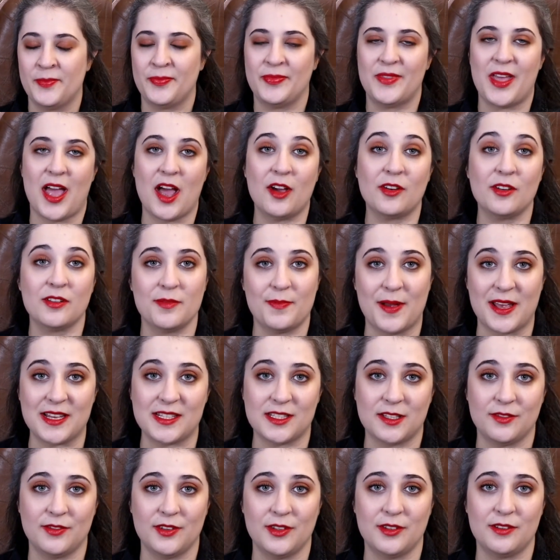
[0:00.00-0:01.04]
The Hound of the
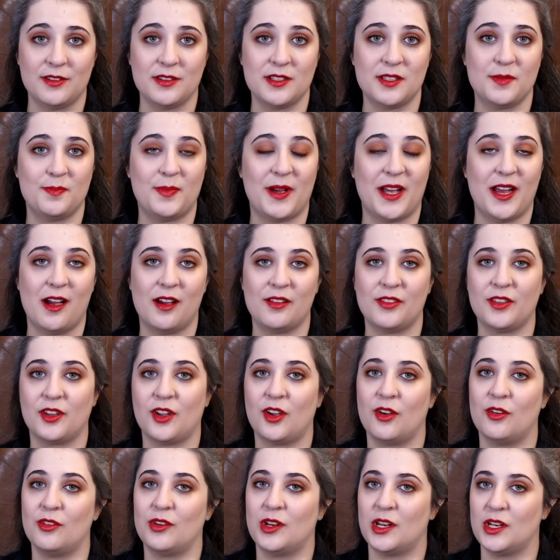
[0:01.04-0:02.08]
Baskervilles by Arthur
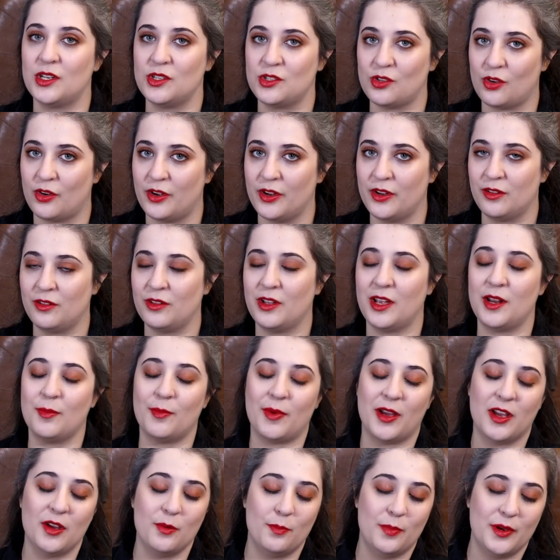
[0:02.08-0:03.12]
Conan Doyle, in
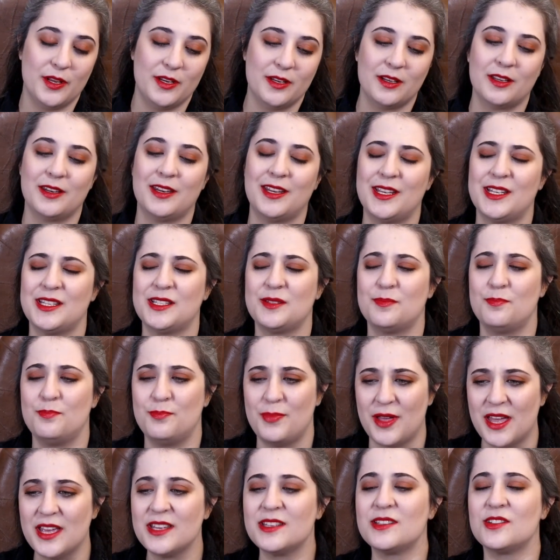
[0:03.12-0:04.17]
my opinion, his
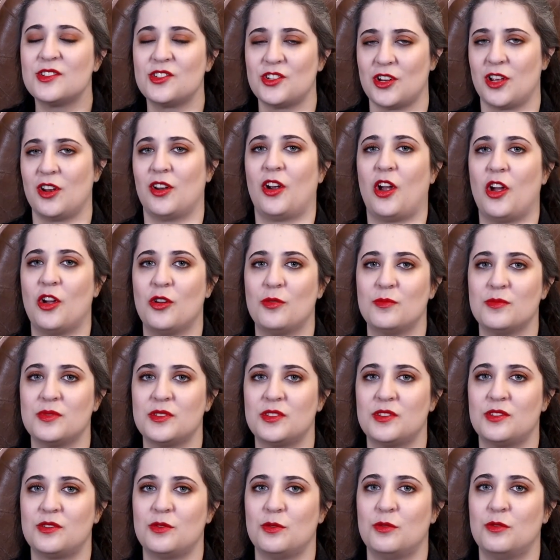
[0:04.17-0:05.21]
best Sherlock Holmes
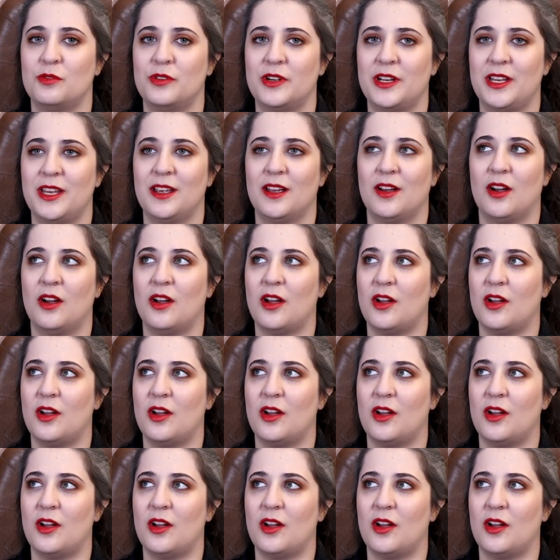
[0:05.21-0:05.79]
story